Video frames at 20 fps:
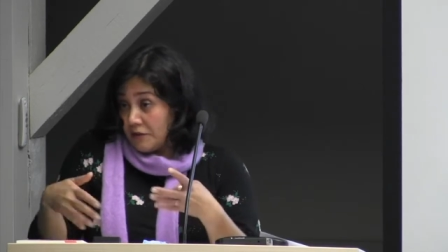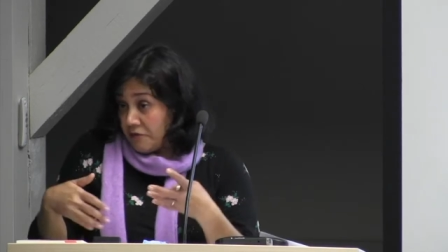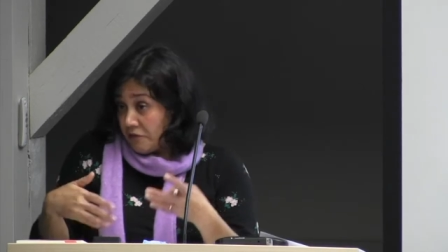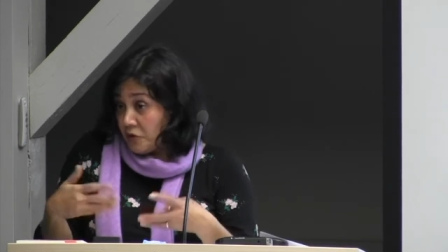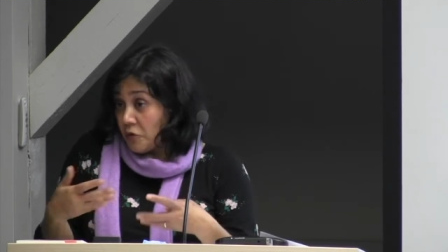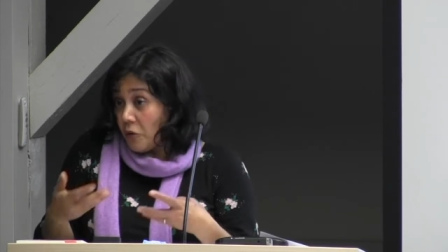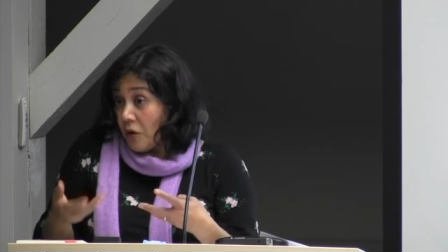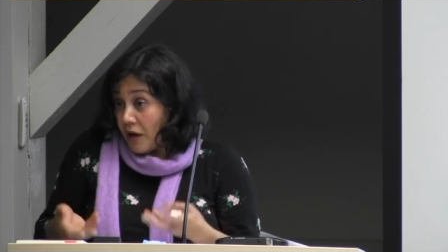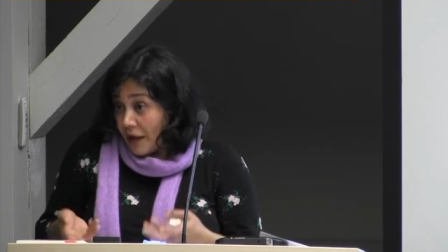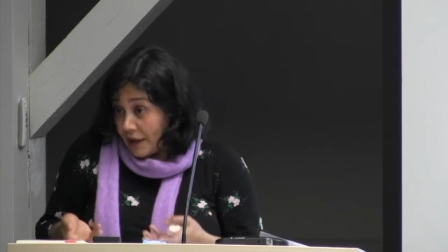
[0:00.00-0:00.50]

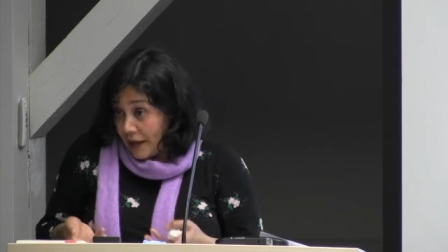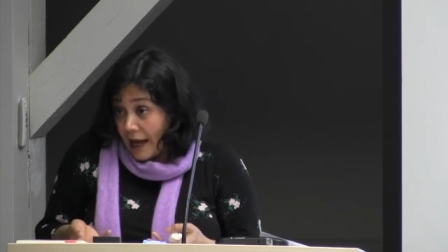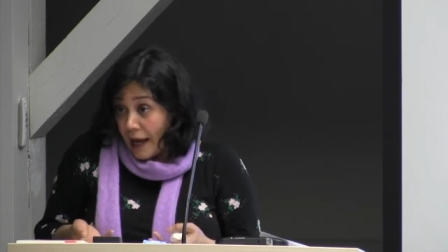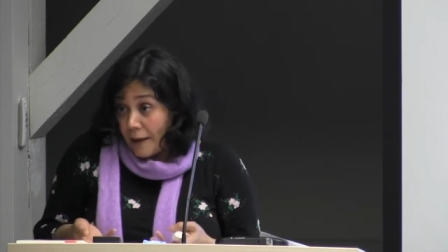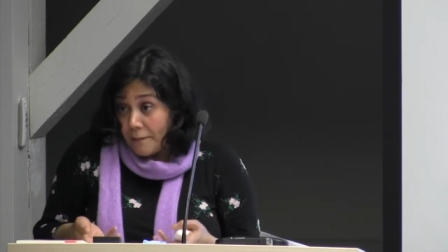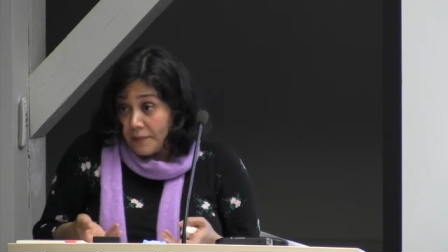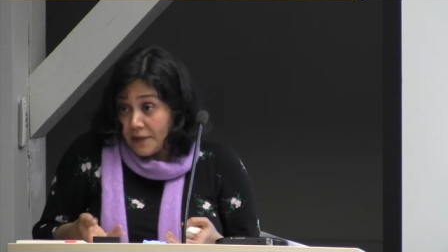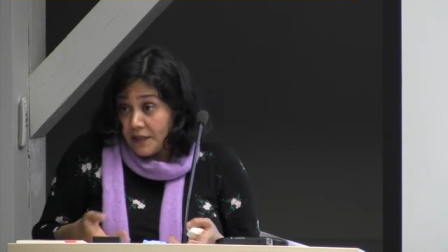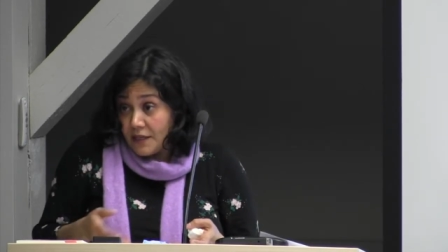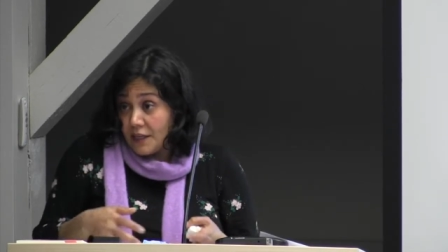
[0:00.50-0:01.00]
if you are
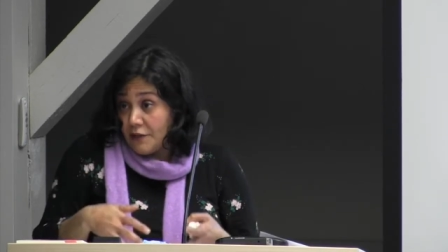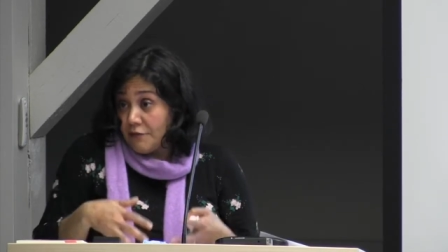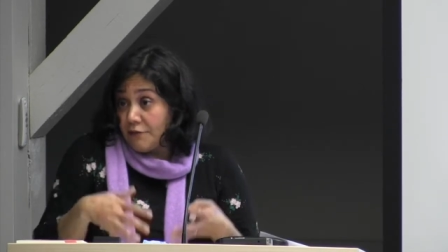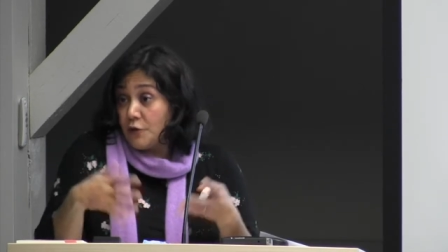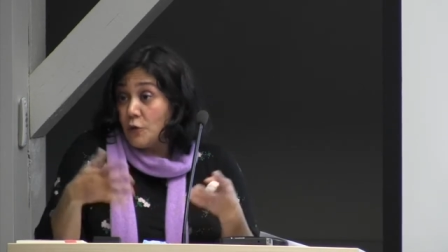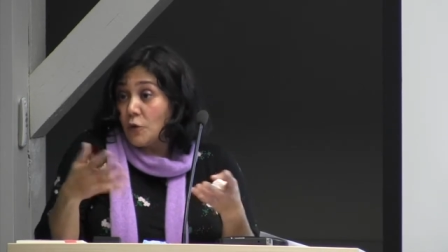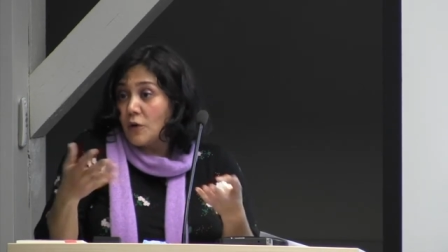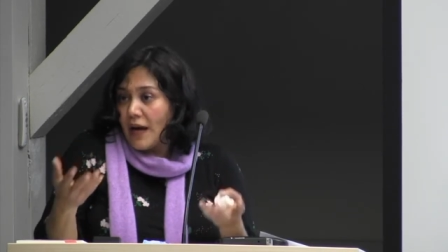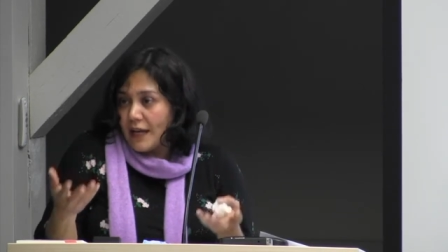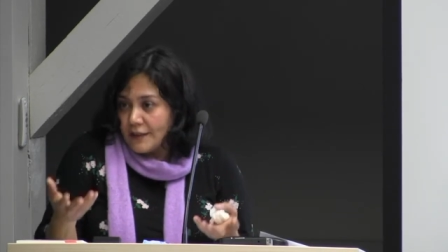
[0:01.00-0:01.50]
happy,
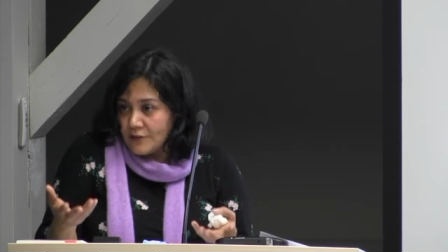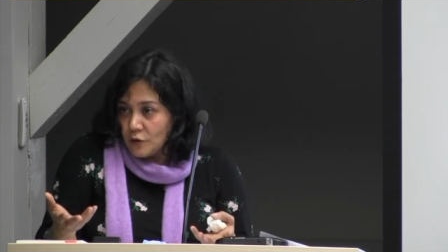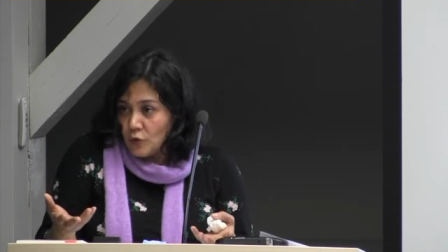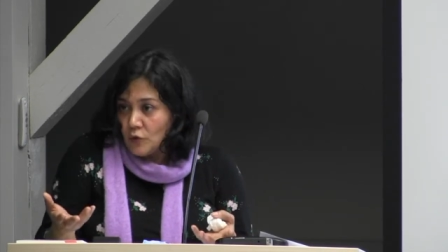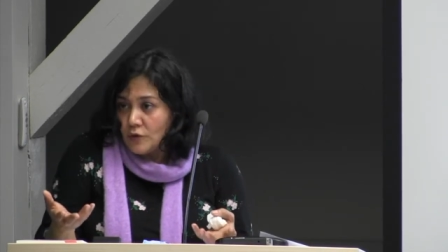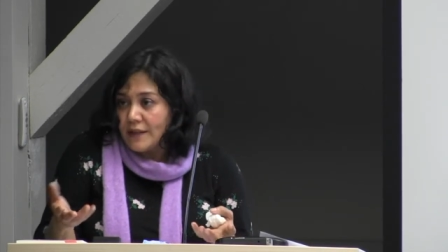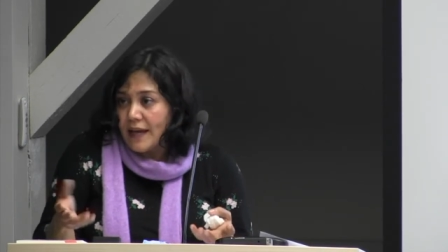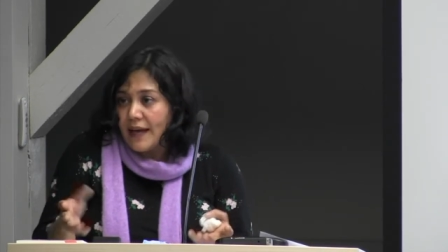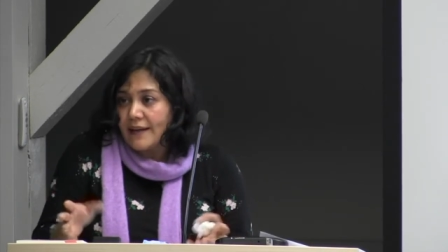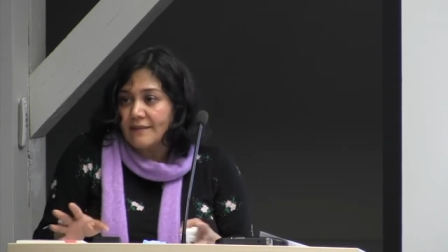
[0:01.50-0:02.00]
if you
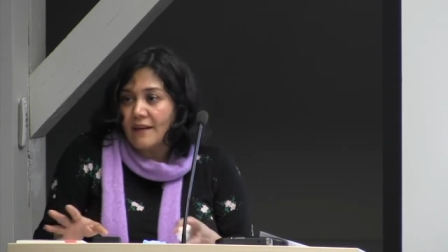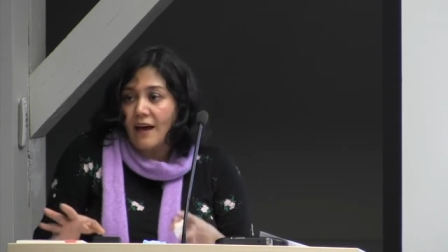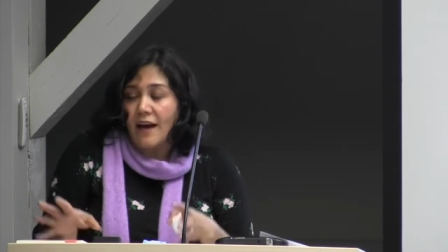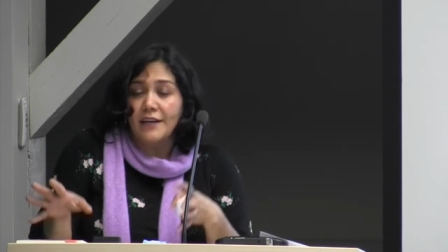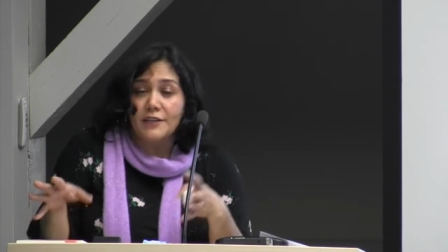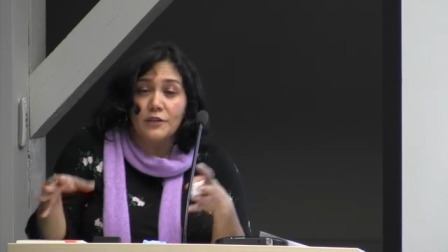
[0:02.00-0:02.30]
can do that,